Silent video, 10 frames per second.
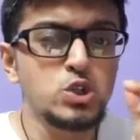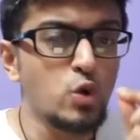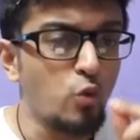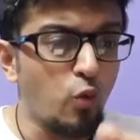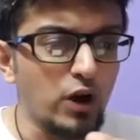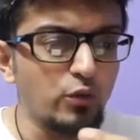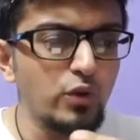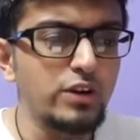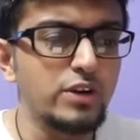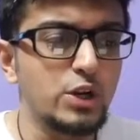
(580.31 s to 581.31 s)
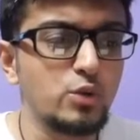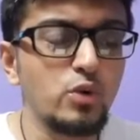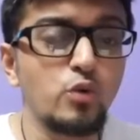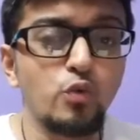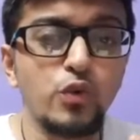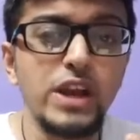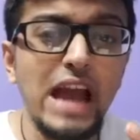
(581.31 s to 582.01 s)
So what we will do,